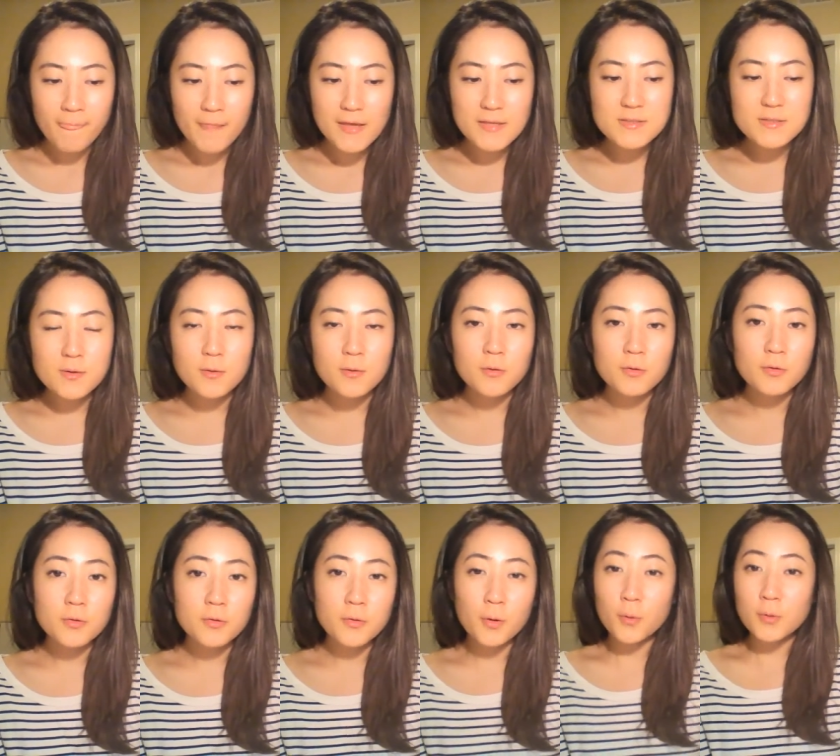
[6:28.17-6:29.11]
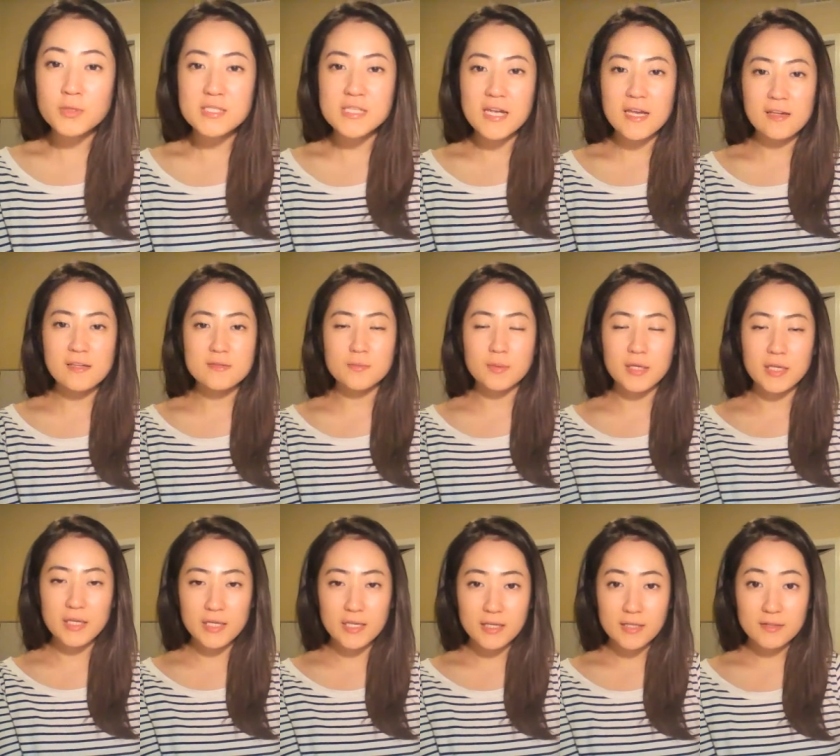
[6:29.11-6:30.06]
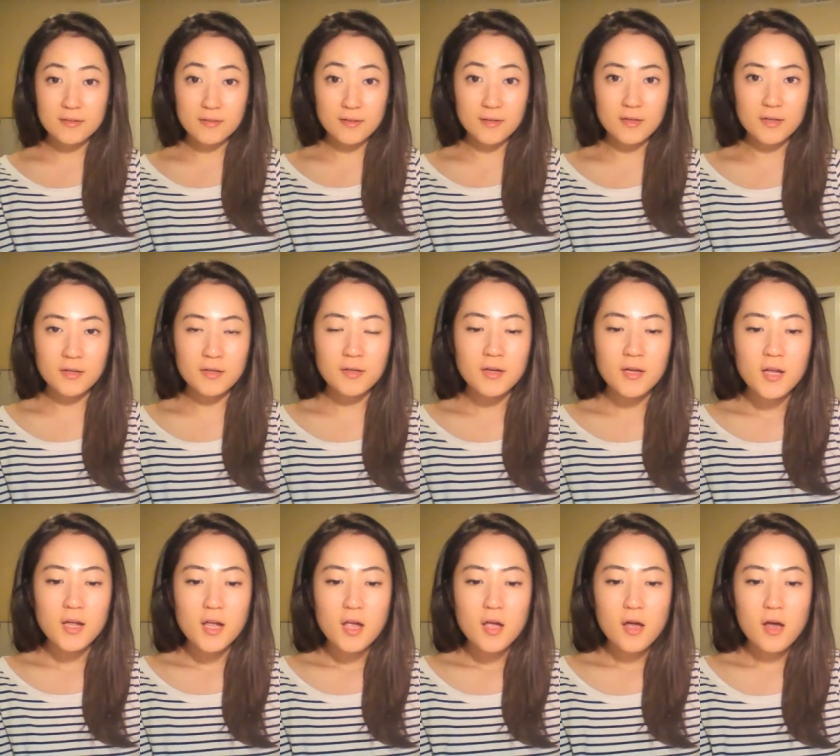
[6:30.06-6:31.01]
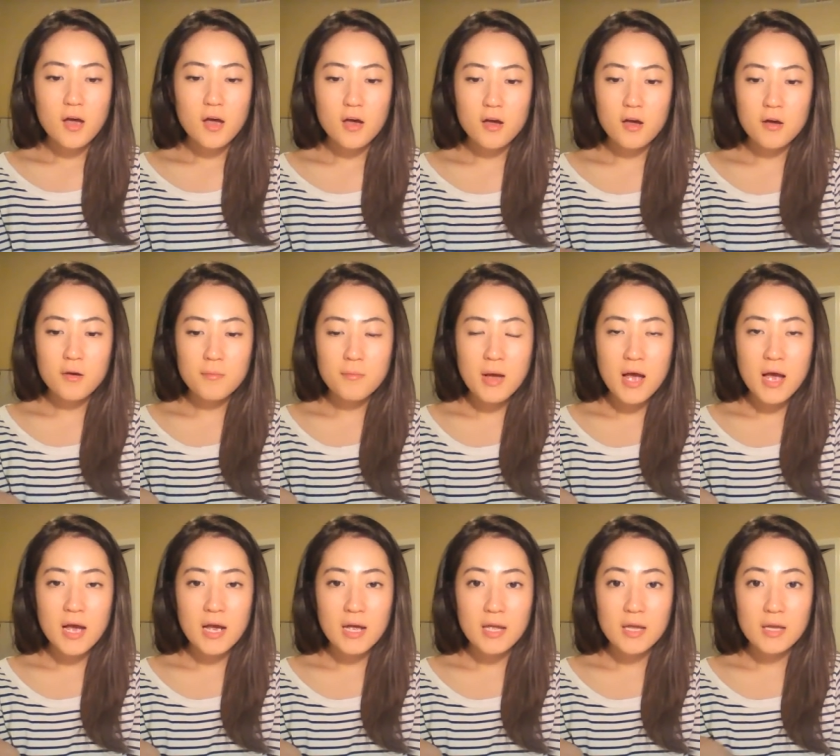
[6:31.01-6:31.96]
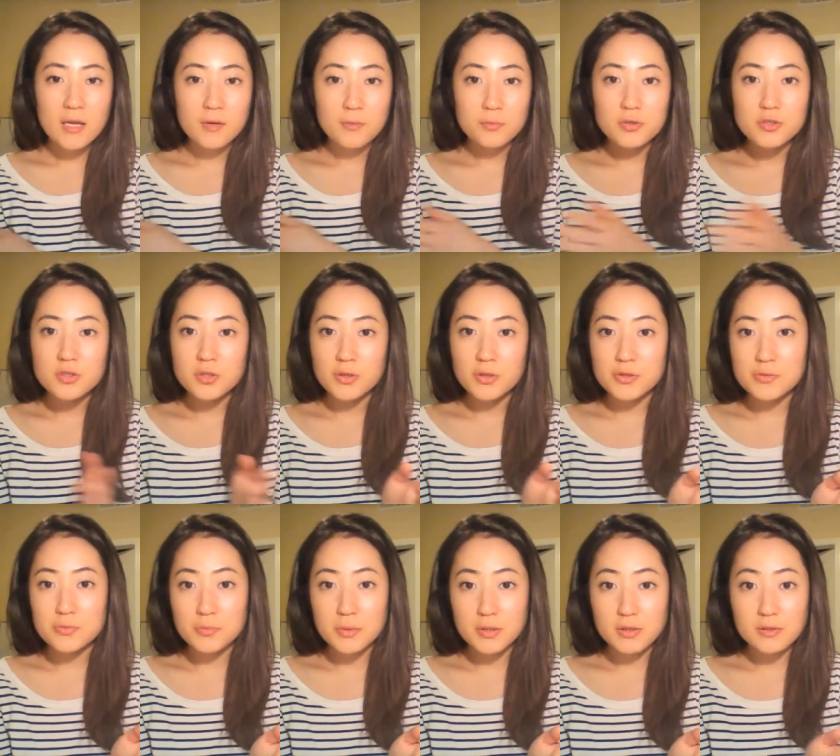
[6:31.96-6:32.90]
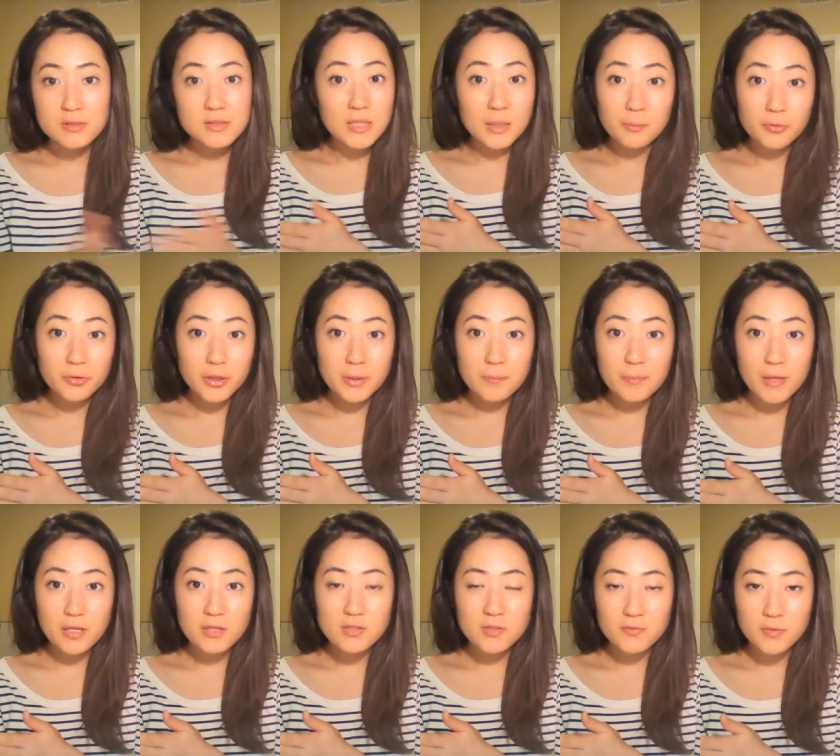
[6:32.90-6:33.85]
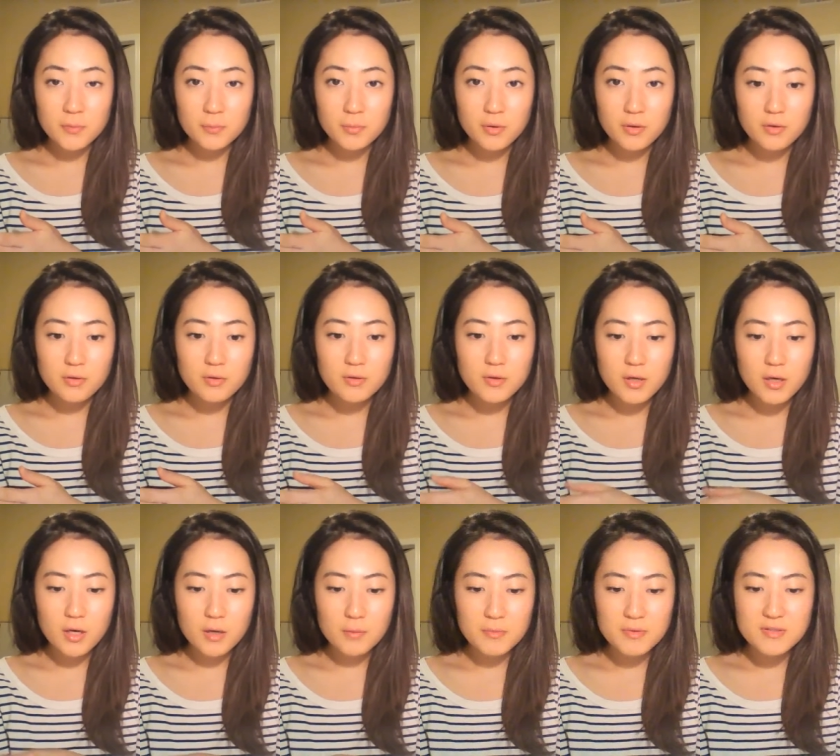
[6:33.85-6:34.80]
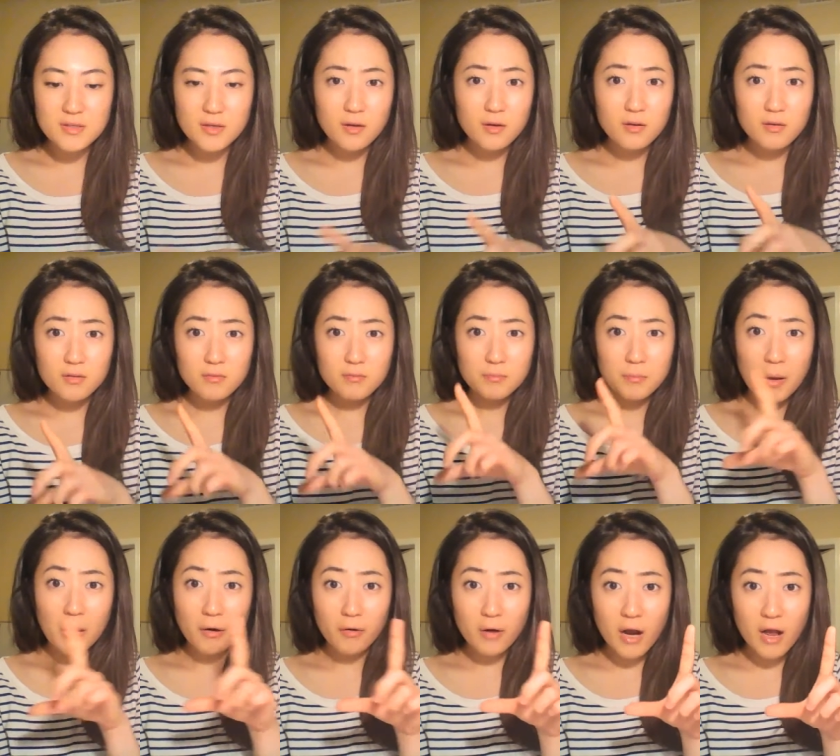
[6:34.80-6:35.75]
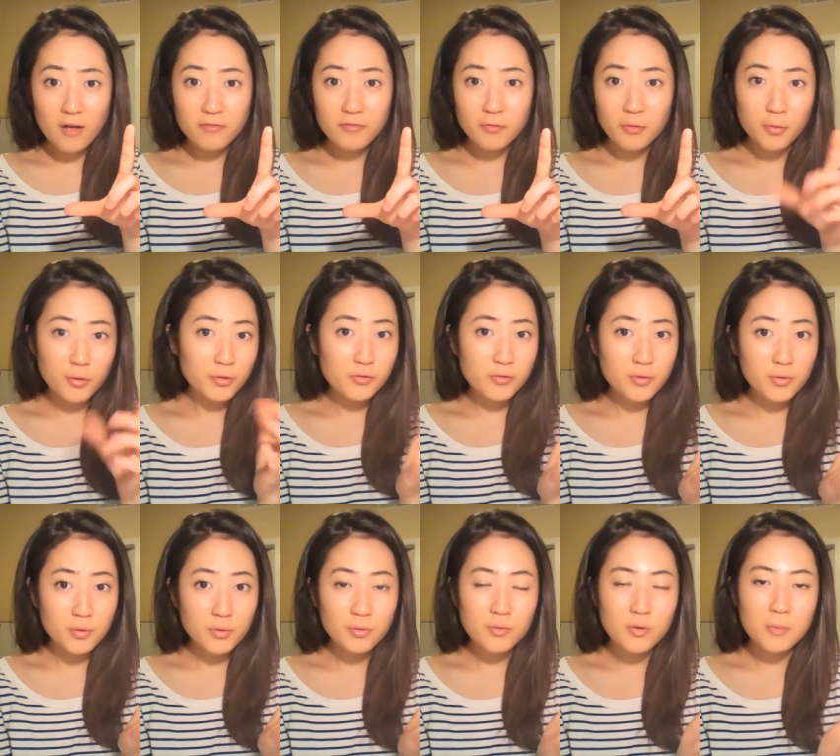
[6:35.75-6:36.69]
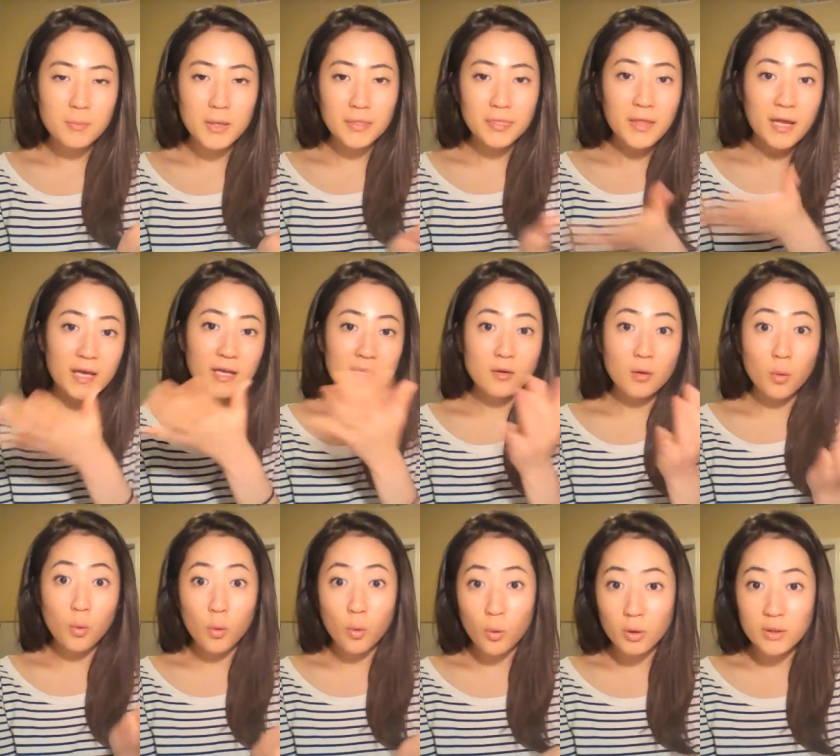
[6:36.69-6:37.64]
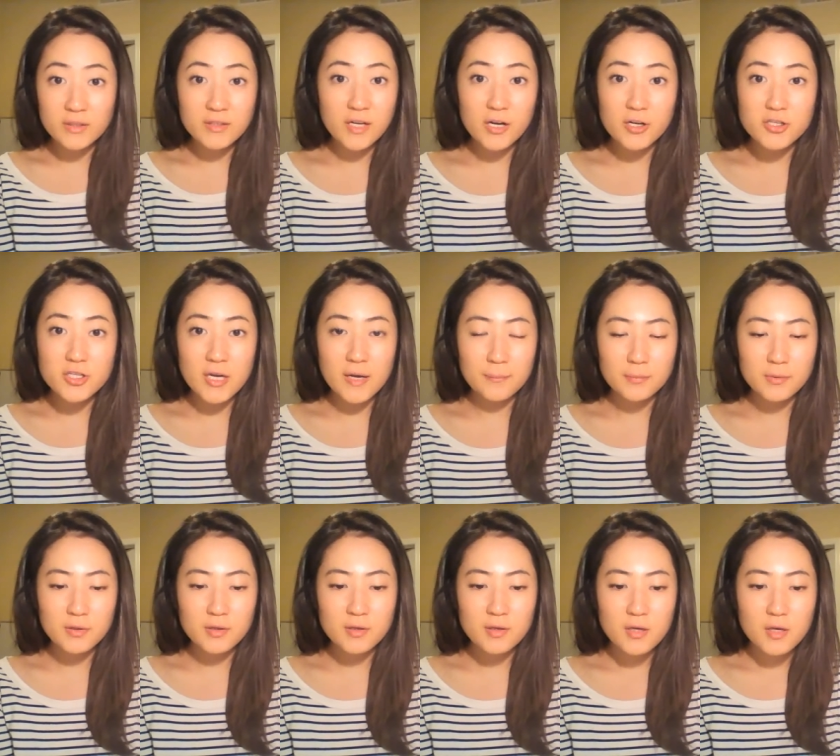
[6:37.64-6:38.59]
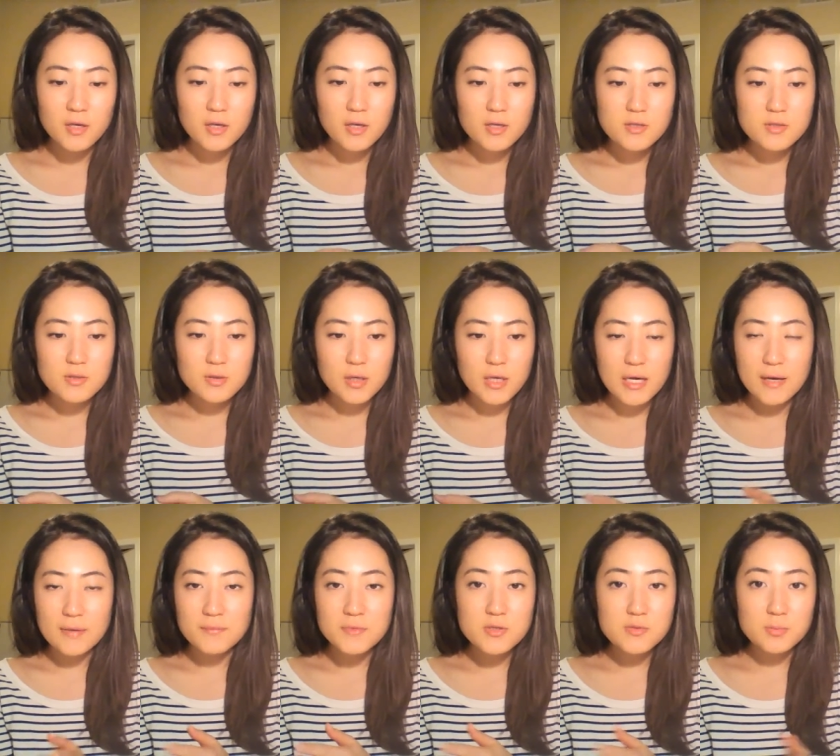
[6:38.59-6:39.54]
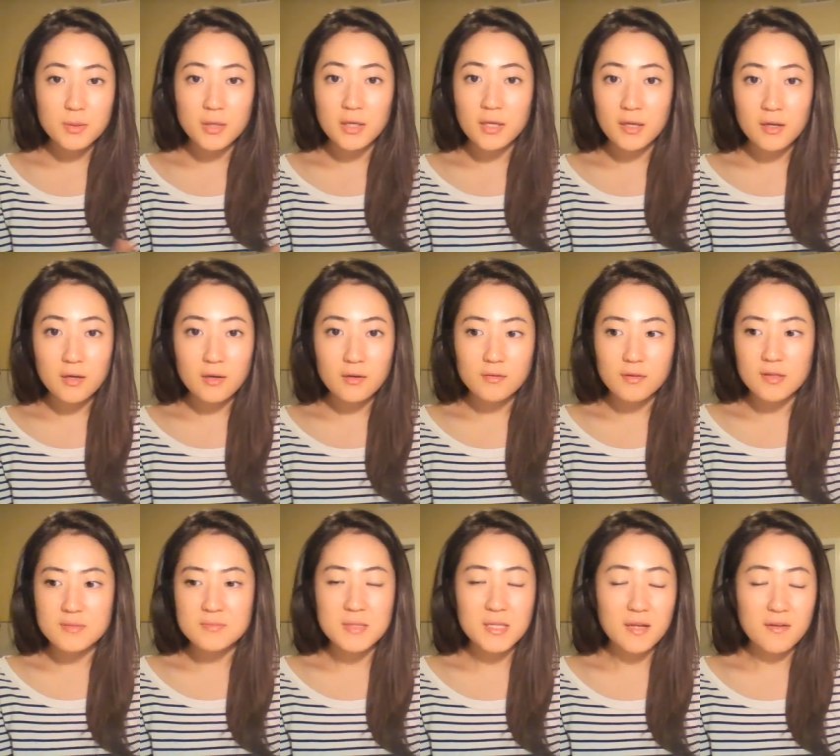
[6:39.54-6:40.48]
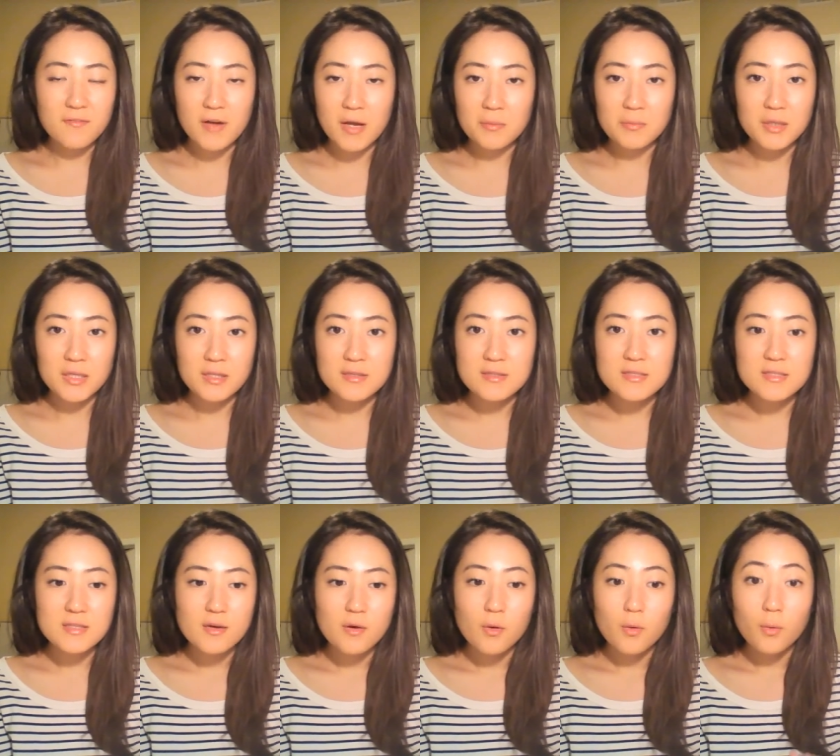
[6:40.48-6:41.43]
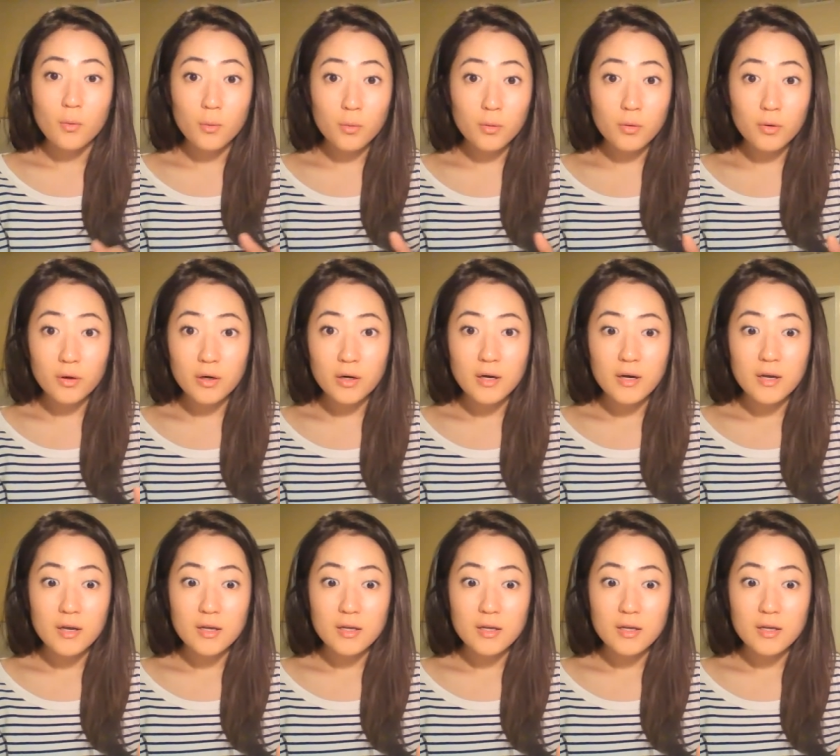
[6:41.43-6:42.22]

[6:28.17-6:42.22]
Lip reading: And so those days what I did, I would just read the summary page of the book. It's like a paragraph or two about that whole entire chapter. So I'm just reading it. It takes me like 5 minutes. Or